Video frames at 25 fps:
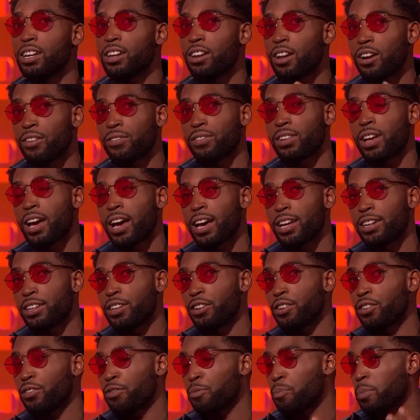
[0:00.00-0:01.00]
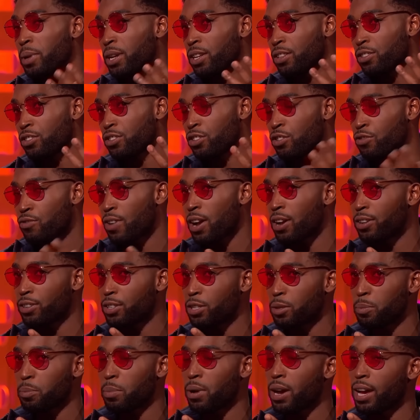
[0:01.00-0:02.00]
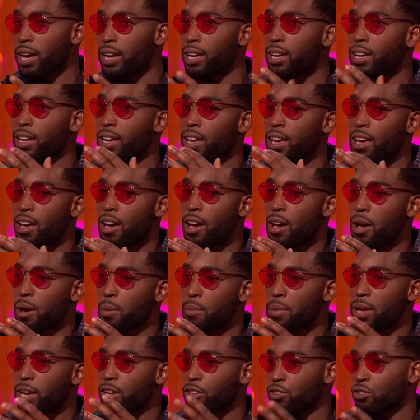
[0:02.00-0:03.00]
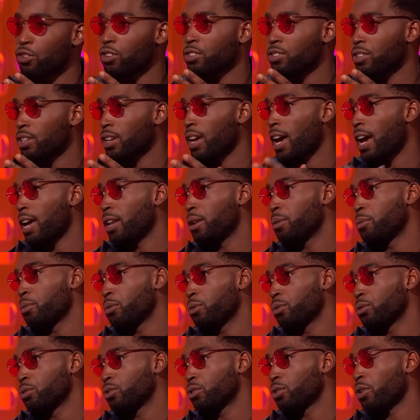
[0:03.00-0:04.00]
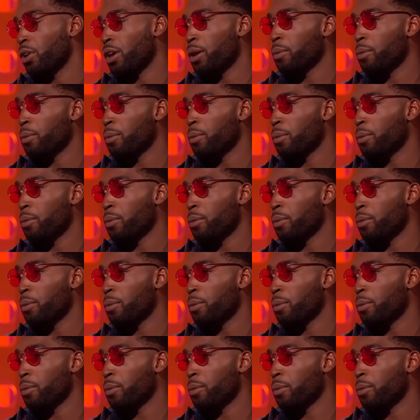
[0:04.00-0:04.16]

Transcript: love the idea of being surrounded by exotic animals. So